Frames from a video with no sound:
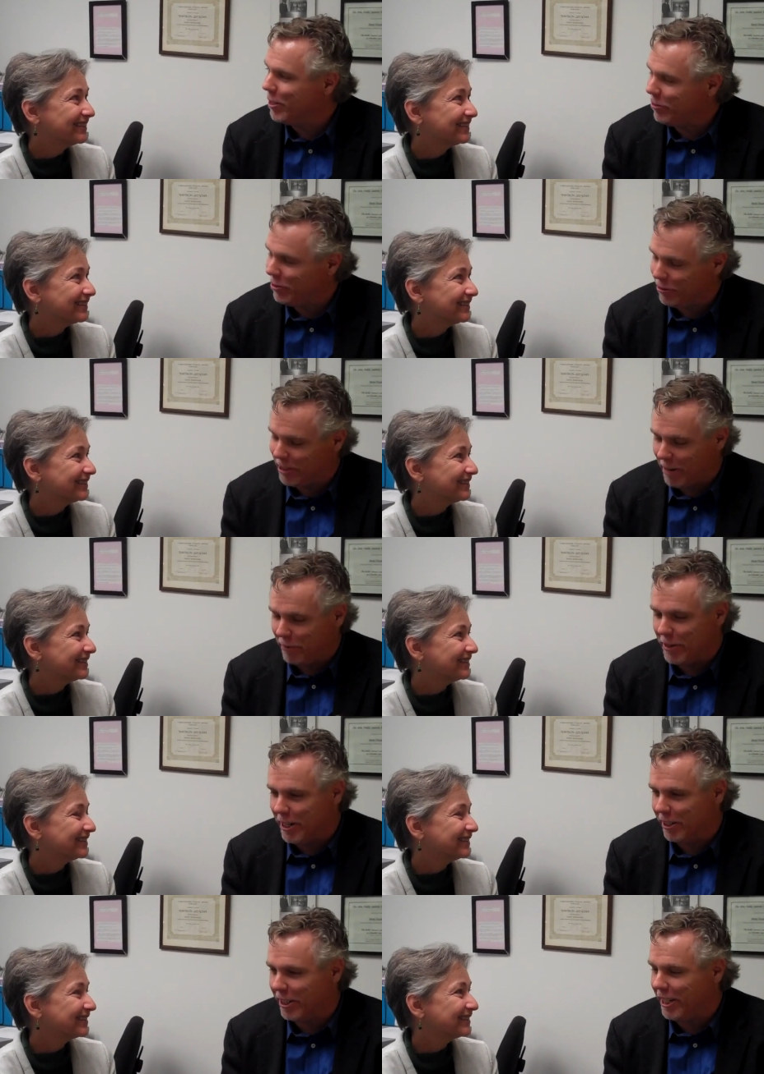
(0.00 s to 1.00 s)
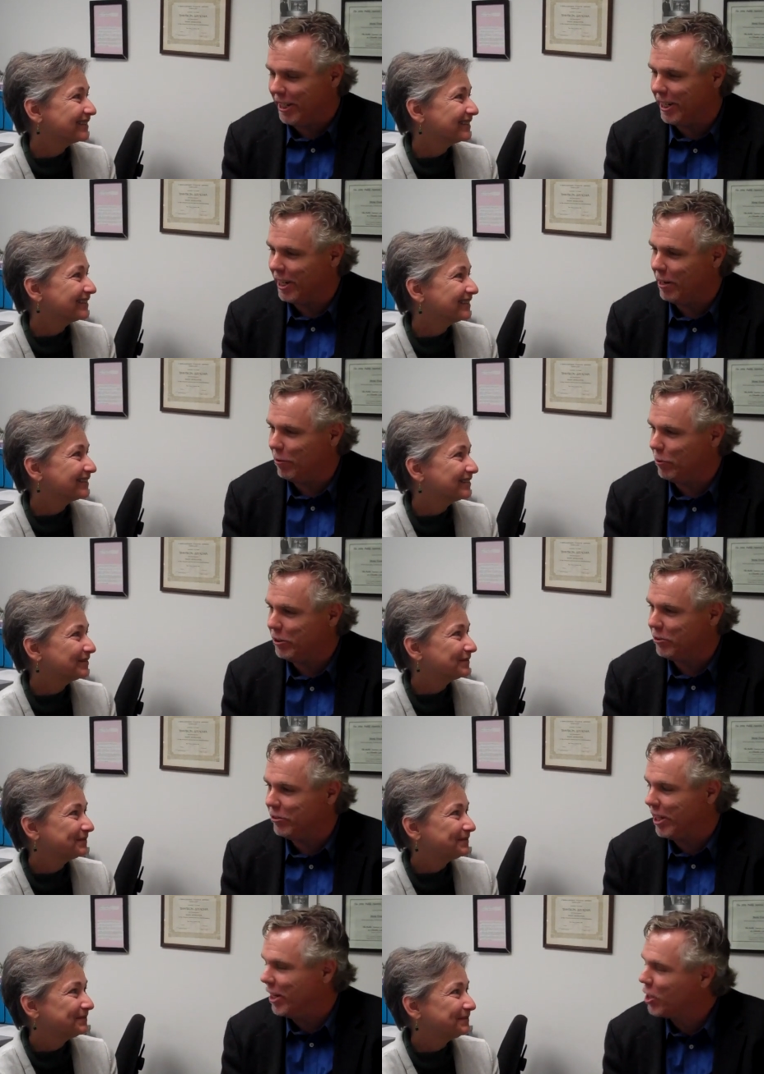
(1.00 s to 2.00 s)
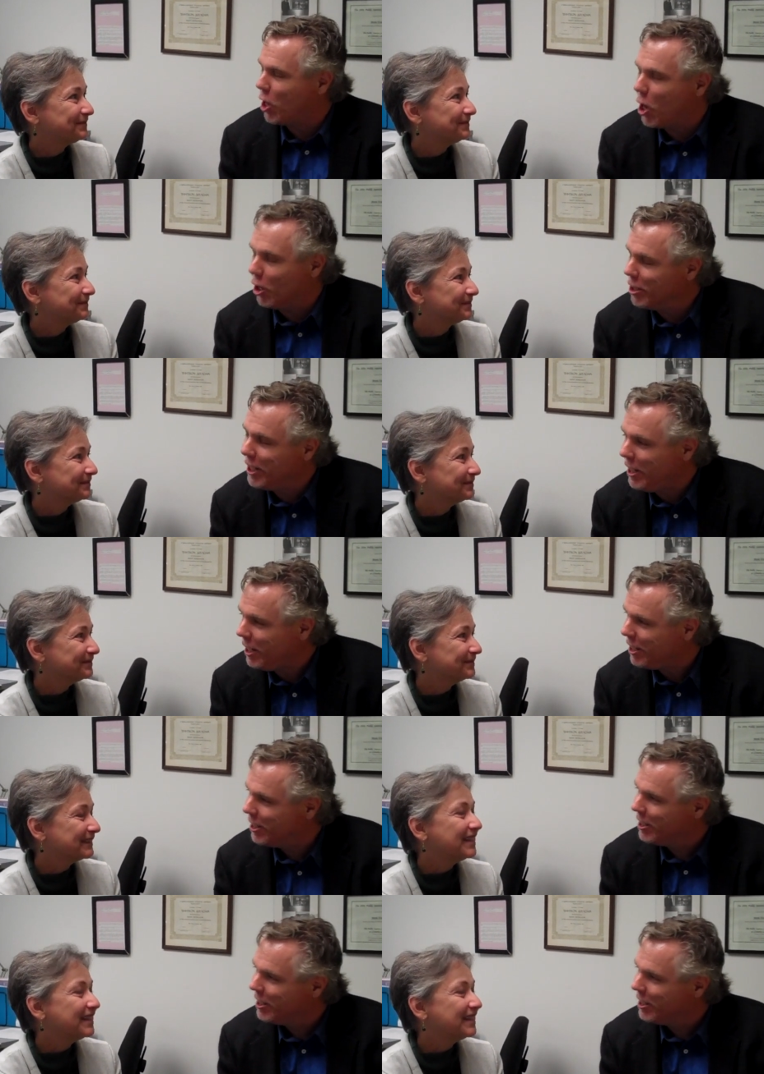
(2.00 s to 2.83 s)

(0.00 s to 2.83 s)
Speaker 1: this is definitely, uh, would you say, a calling?